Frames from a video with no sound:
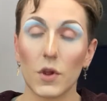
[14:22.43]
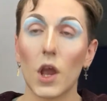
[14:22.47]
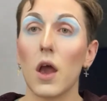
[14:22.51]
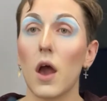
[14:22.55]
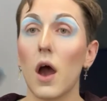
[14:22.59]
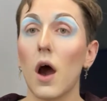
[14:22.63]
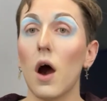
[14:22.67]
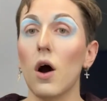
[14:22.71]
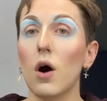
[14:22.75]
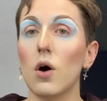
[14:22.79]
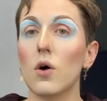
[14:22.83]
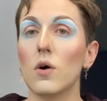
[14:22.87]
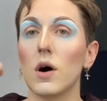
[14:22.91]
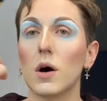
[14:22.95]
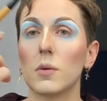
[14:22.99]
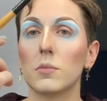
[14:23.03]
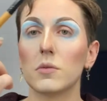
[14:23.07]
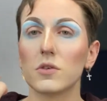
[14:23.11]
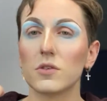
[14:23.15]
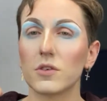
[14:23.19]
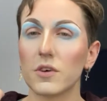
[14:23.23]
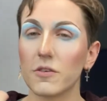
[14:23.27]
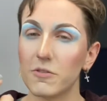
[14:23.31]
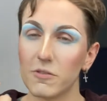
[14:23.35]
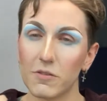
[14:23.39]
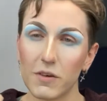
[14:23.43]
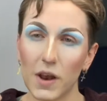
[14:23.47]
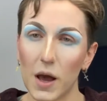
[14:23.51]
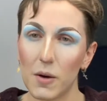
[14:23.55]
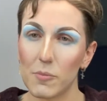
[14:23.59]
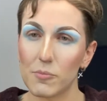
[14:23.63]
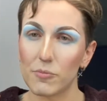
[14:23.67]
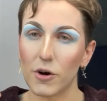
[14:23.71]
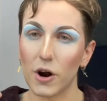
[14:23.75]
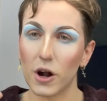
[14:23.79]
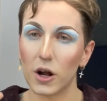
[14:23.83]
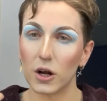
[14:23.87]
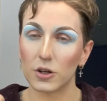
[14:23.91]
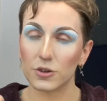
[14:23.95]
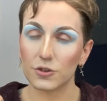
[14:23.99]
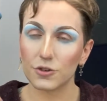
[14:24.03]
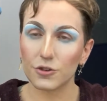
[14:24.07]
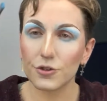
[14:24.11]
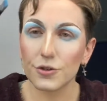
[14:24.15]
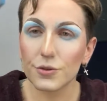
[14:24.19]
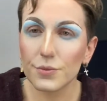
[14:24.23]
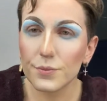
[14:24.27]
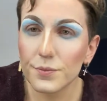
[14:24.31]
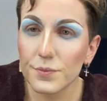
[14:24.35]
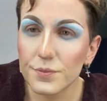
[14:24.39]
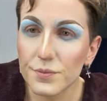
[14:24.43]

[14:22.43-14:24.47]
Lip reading: Oh, I'm using a flat brush.